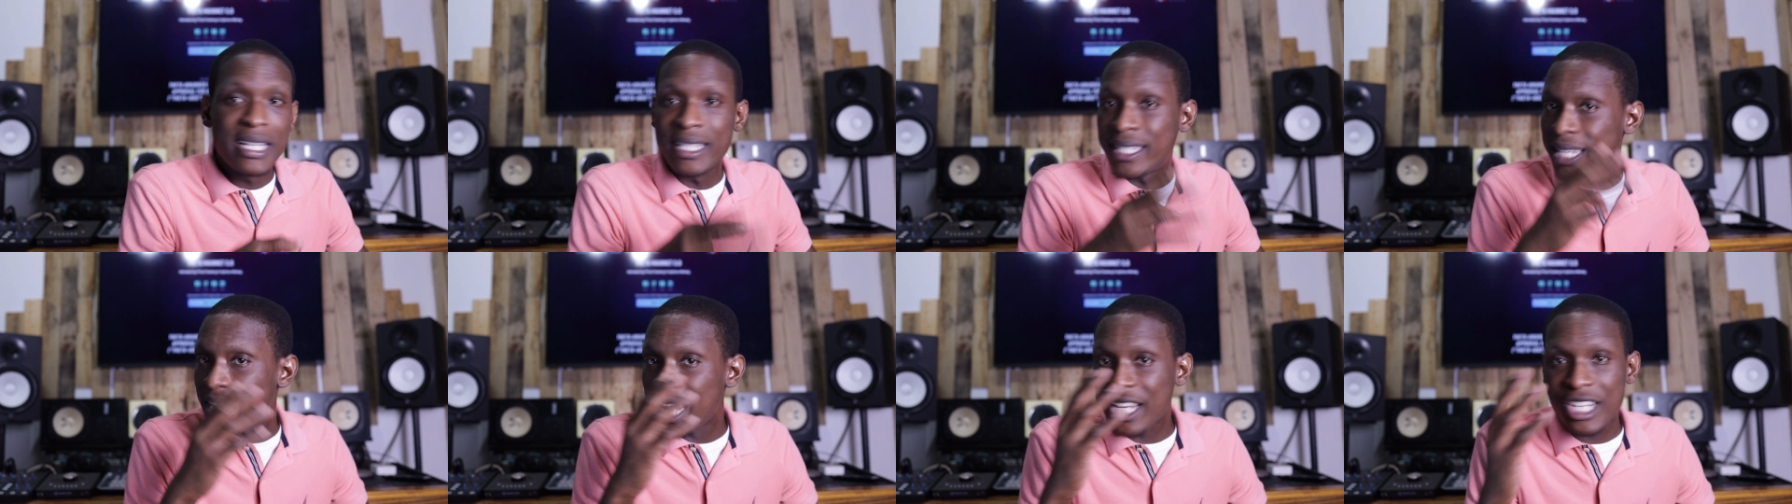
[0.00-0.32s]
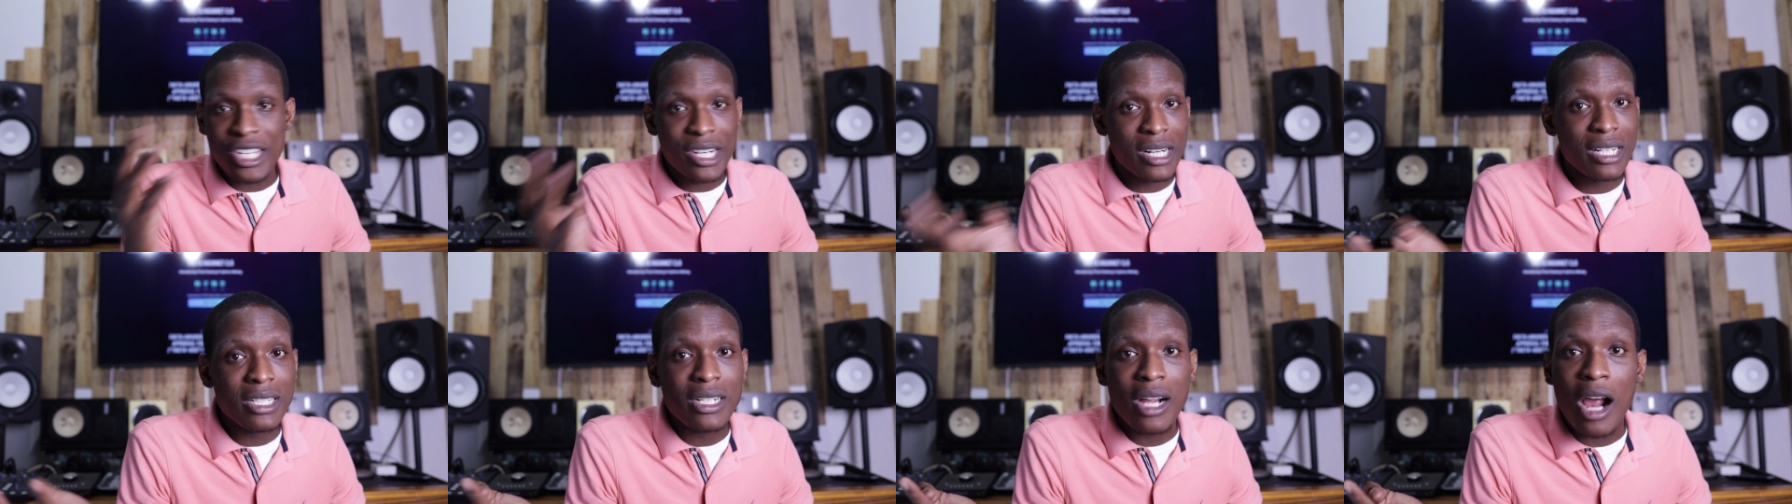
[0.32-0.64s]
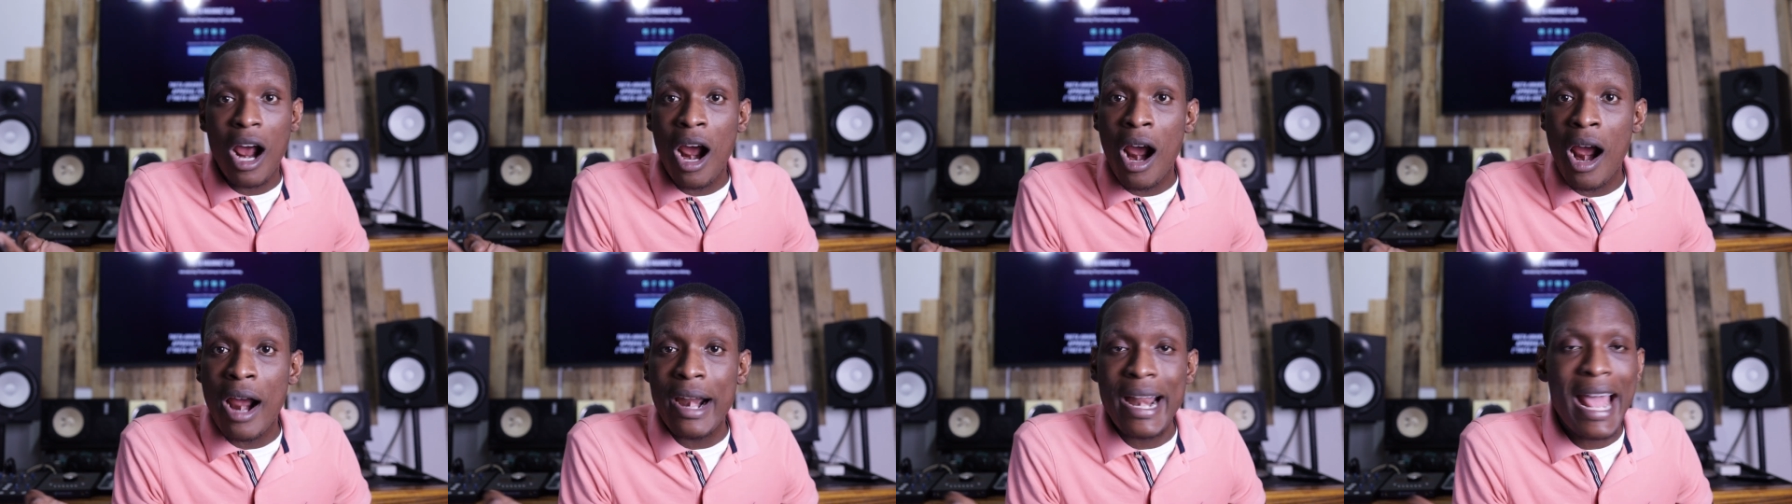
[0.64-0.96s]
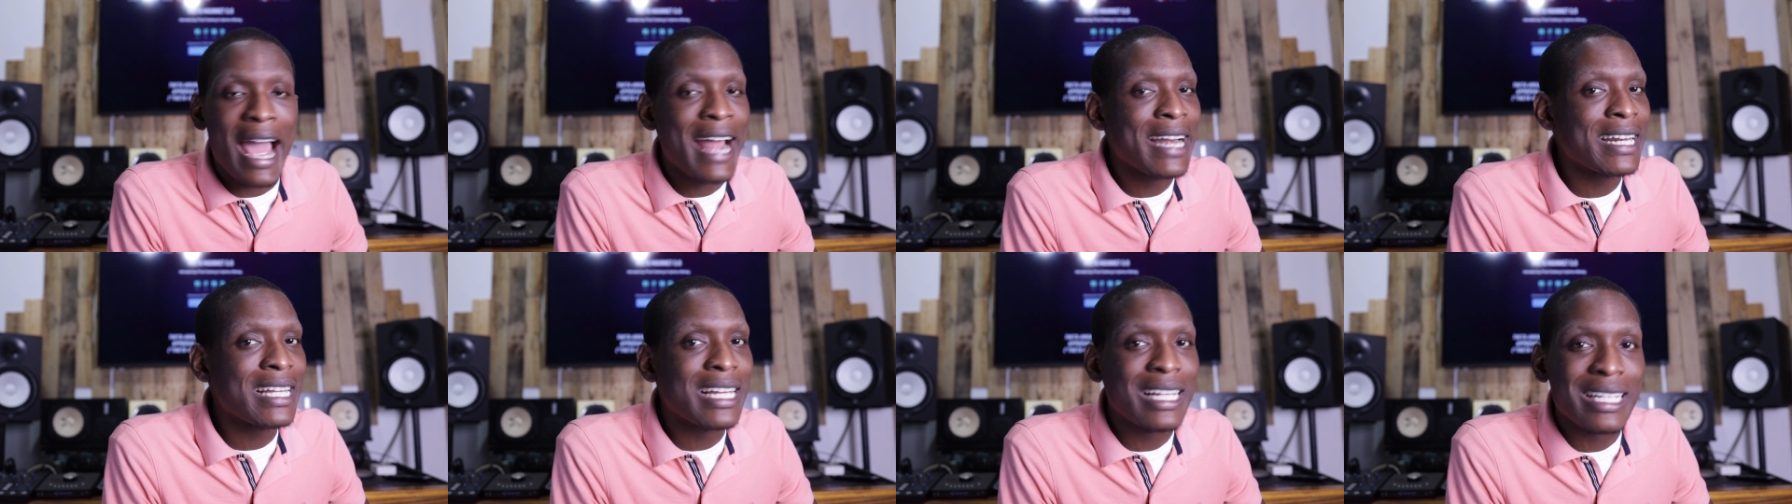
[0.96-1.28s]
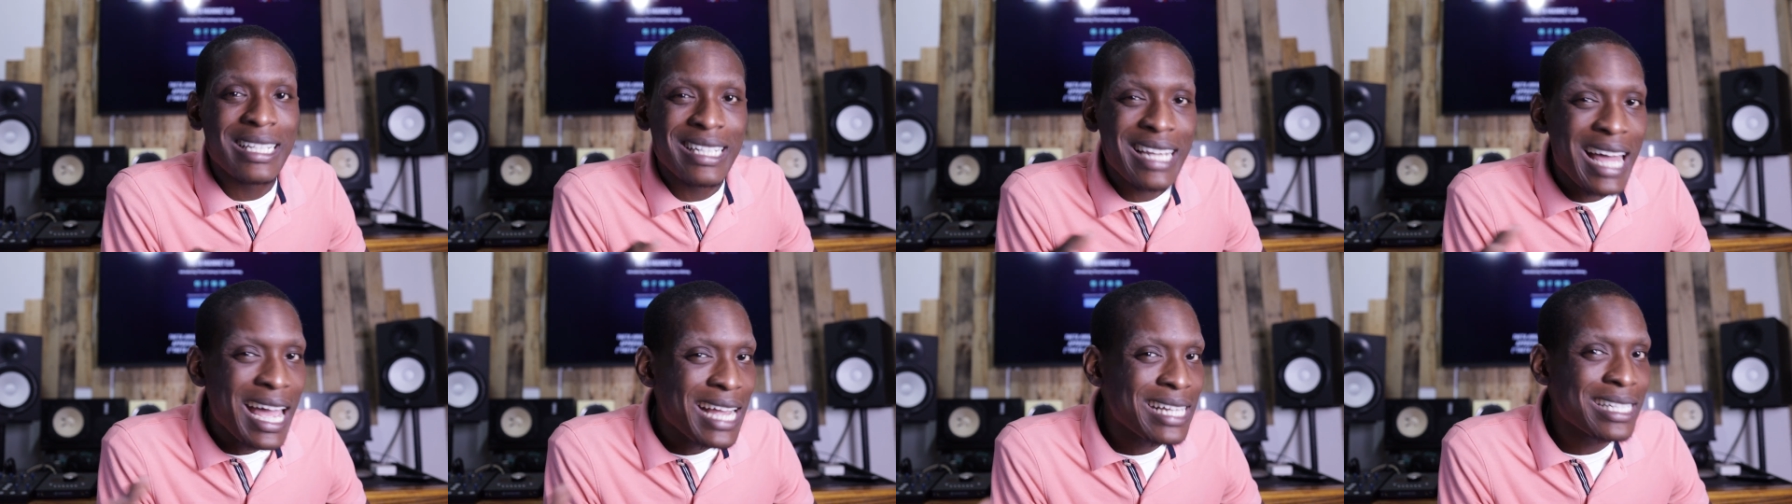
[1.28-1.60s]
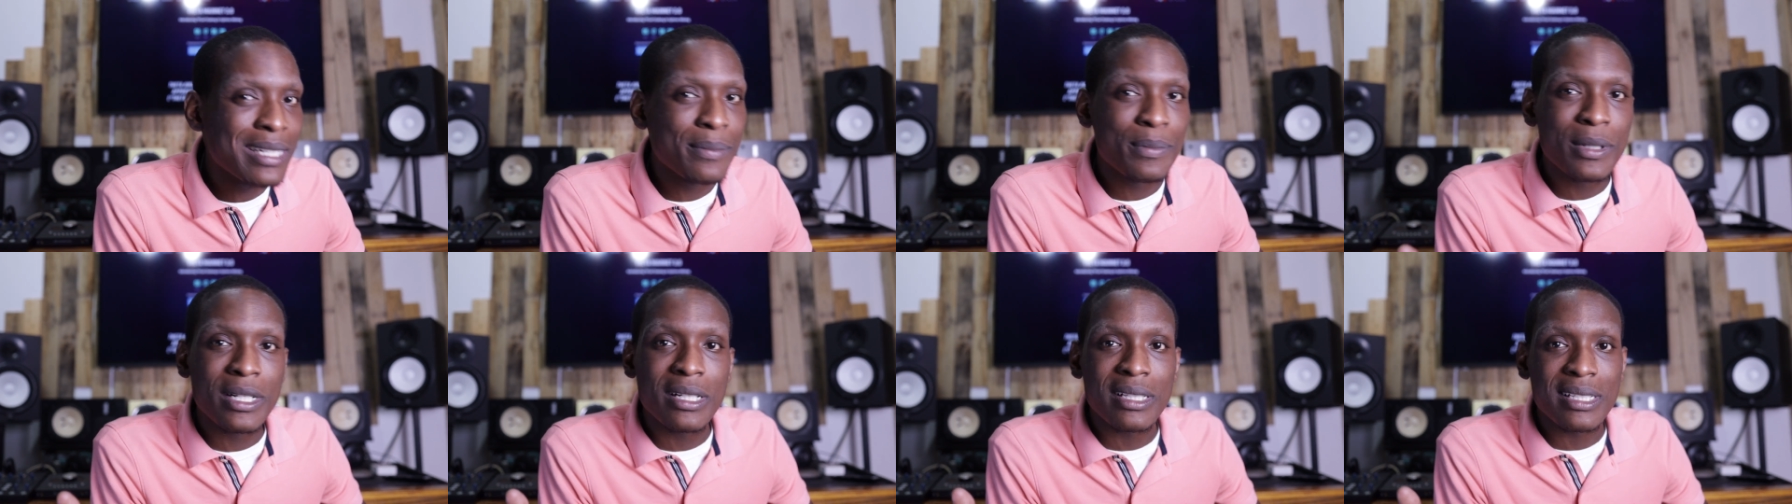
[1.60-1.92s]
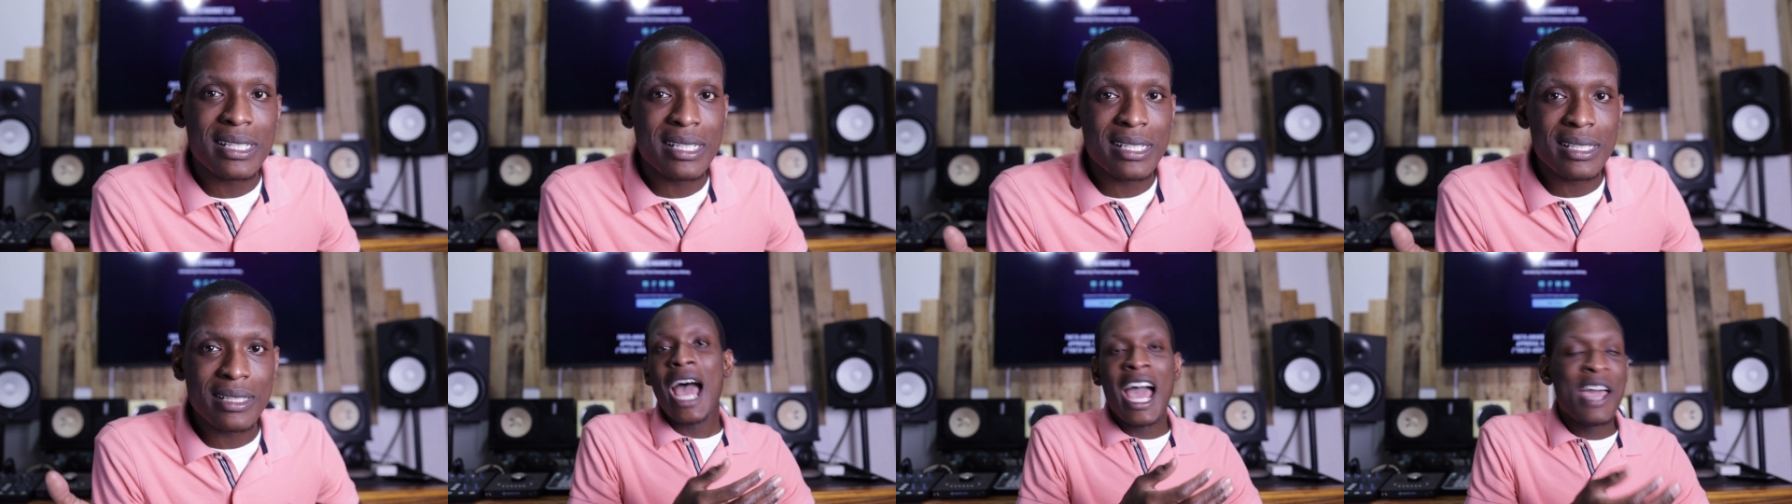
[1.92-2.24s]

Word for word: digital art and collectibles.